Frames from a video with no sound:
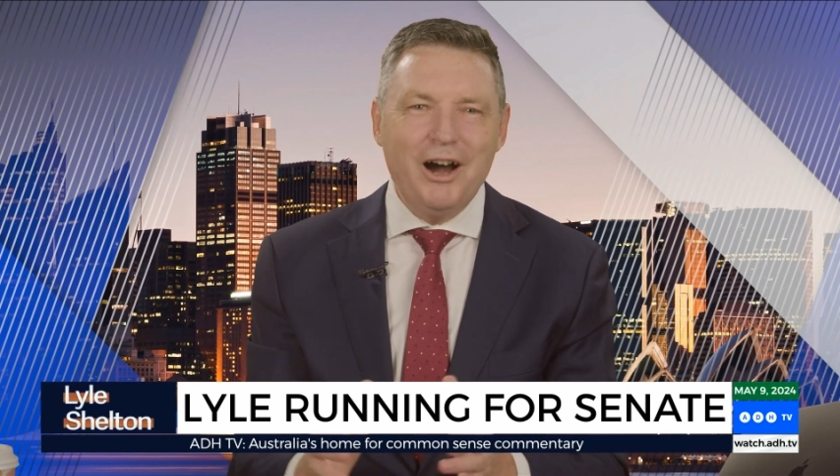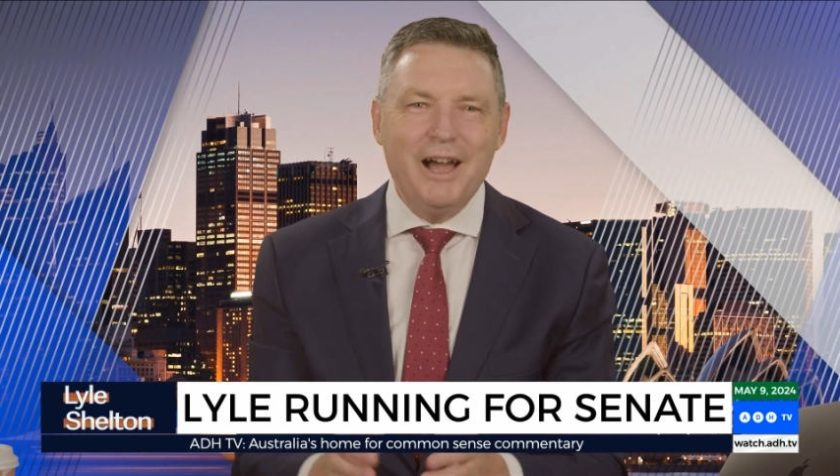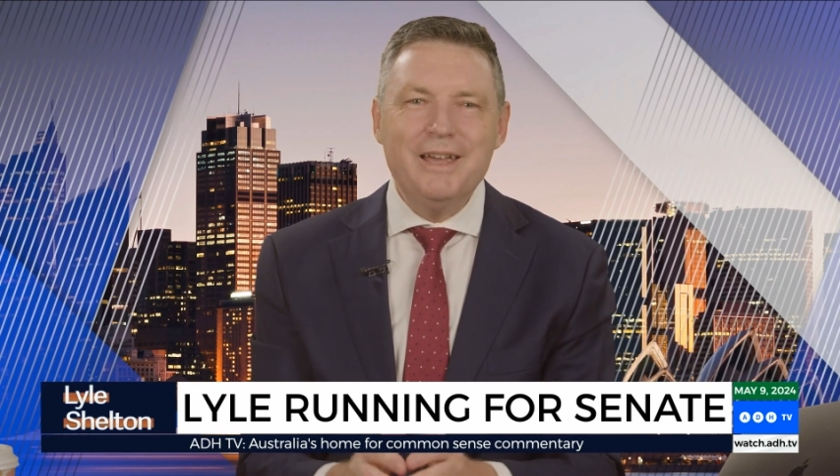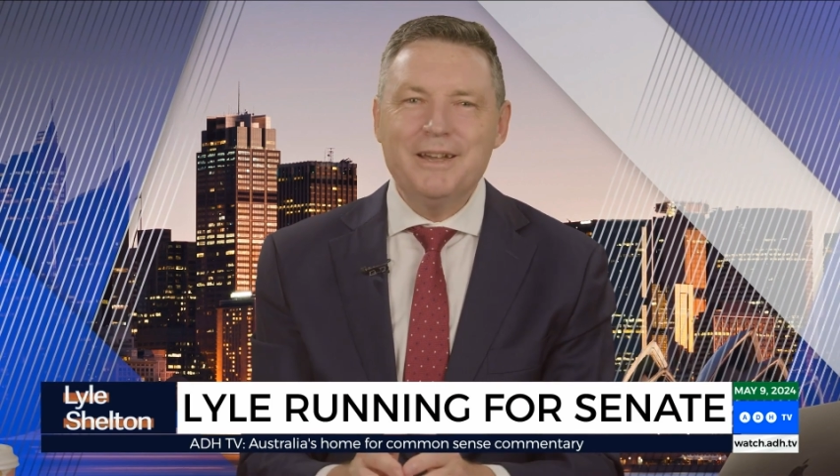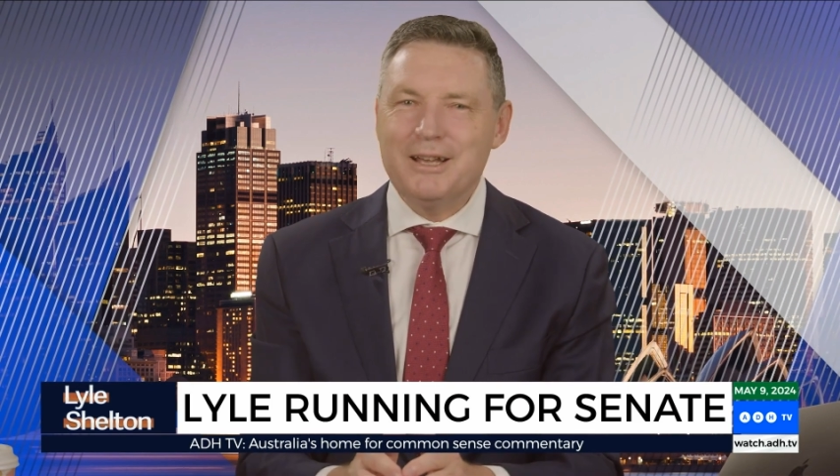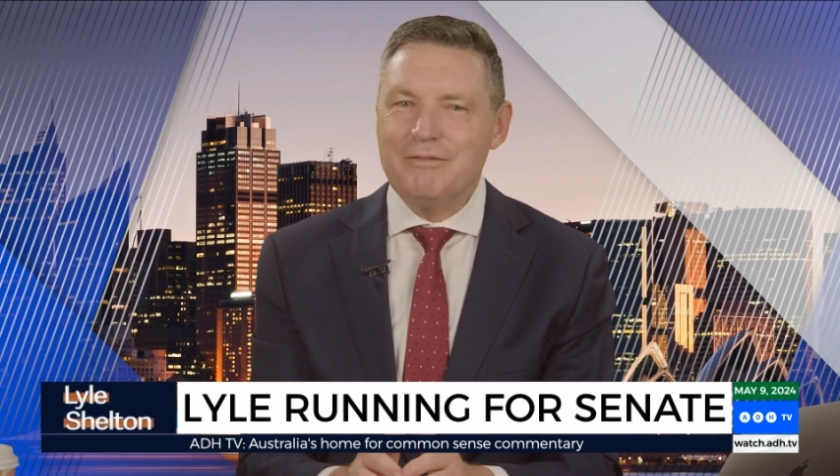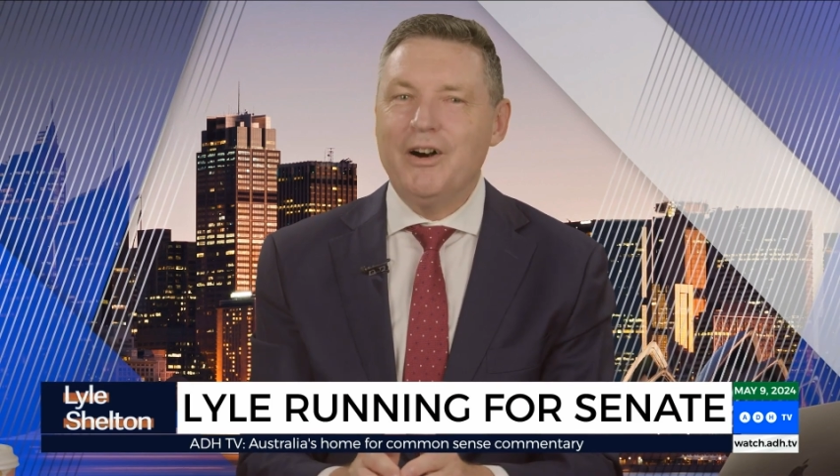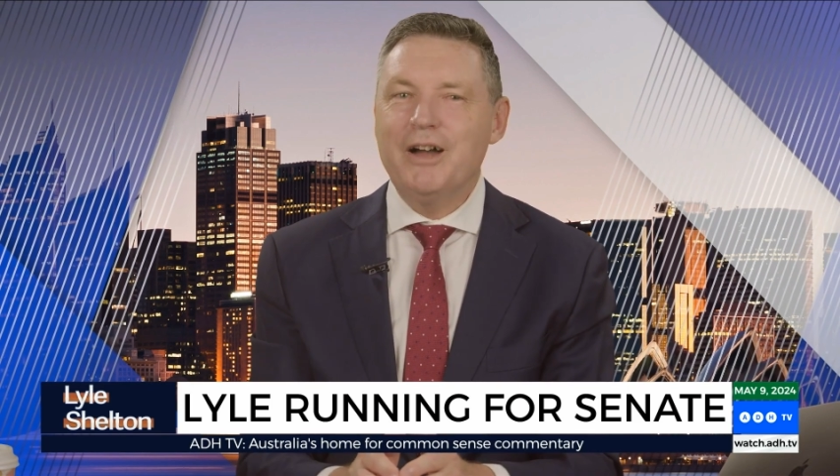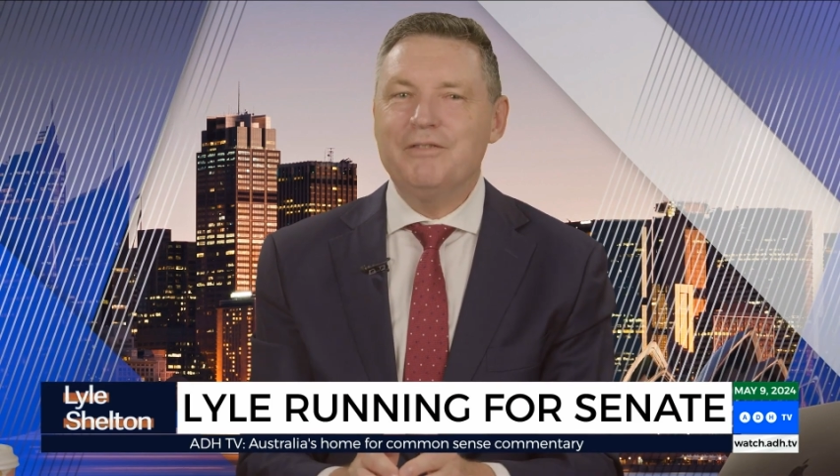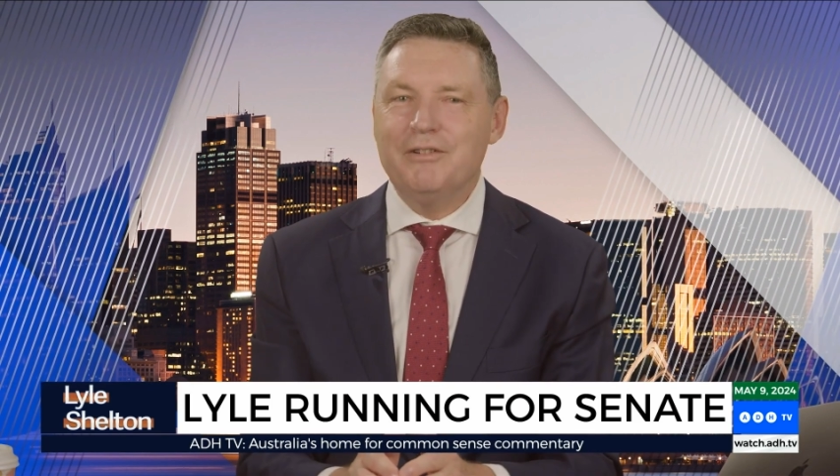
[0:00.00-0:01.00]
I can
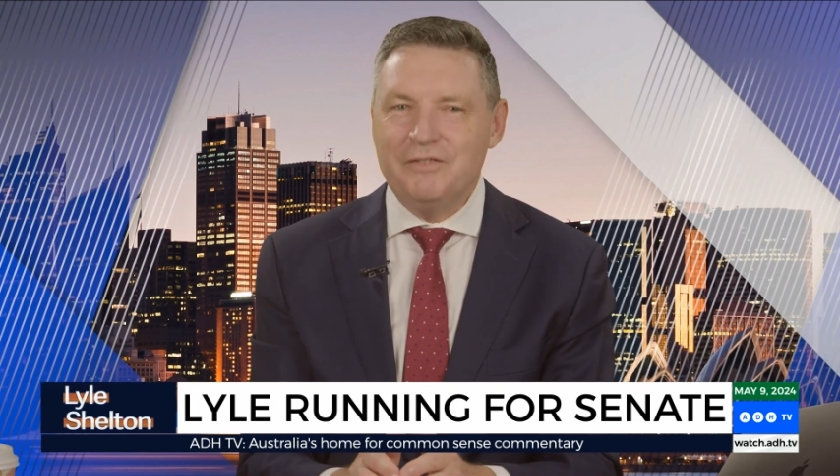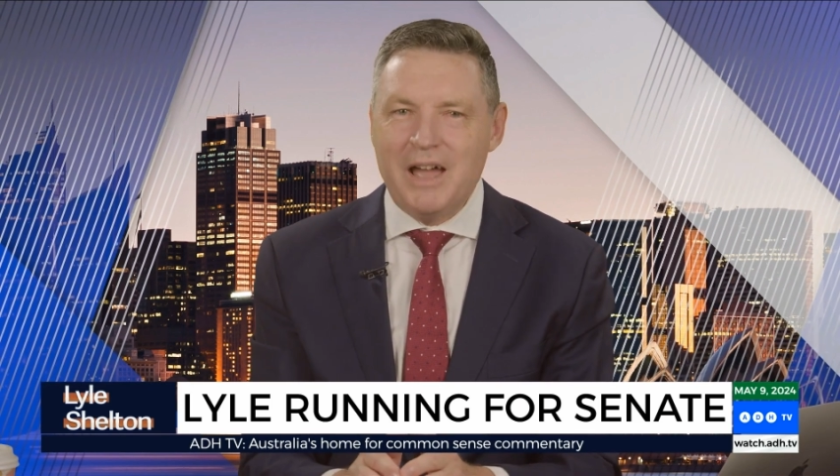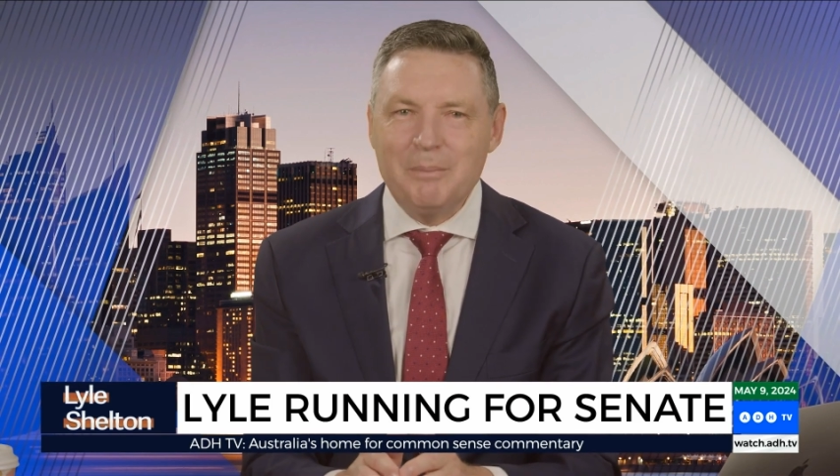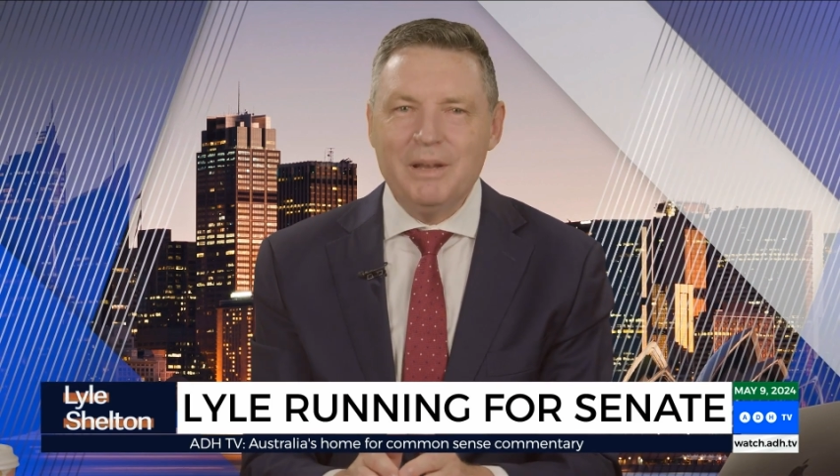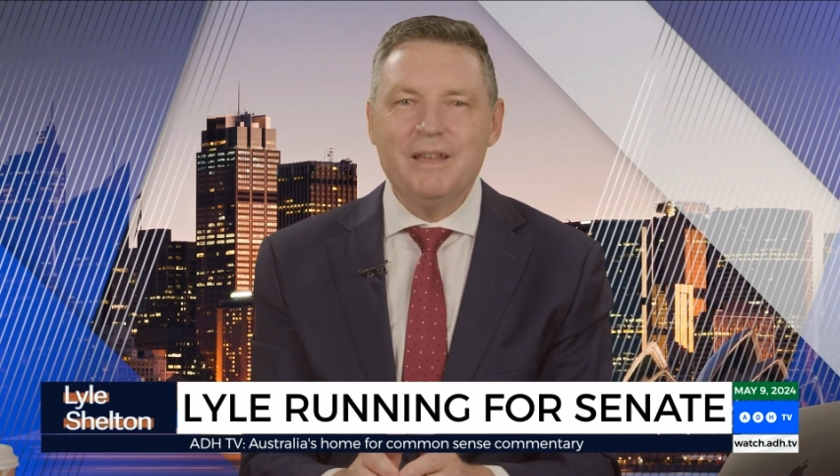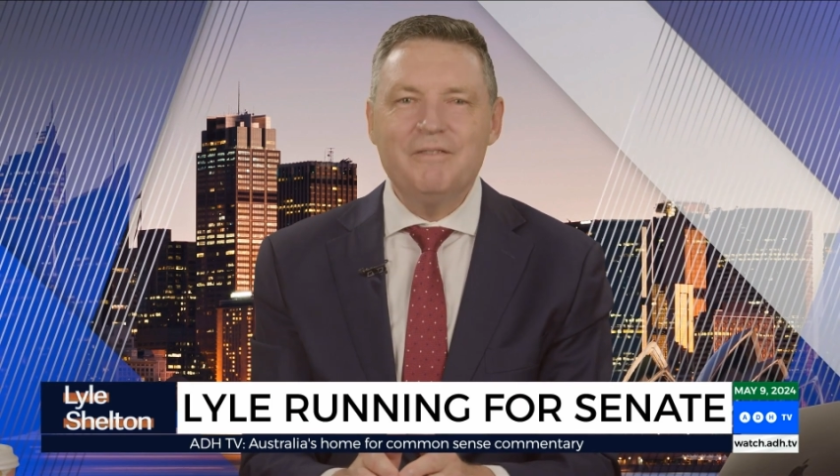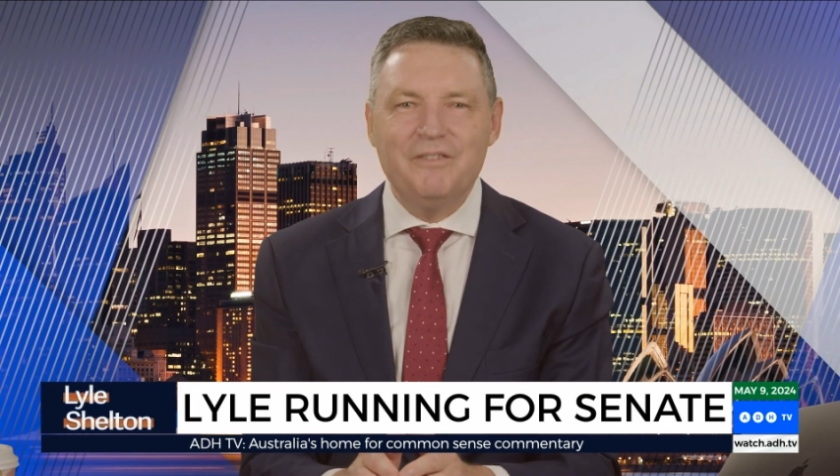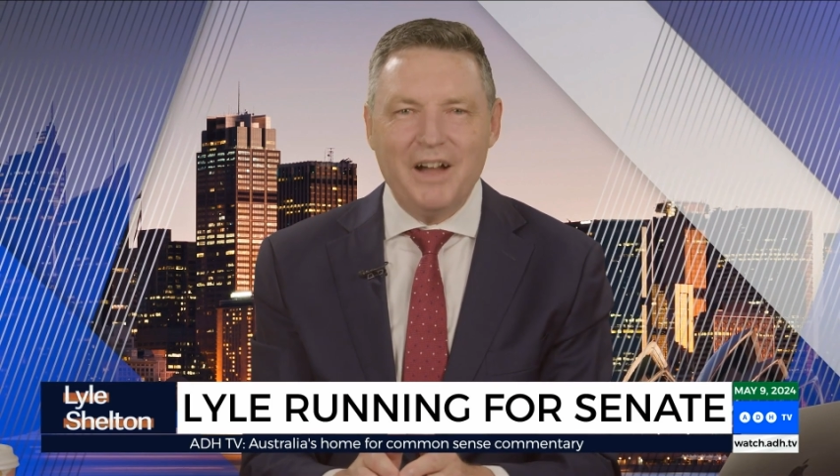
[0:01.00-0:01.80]
fight for family,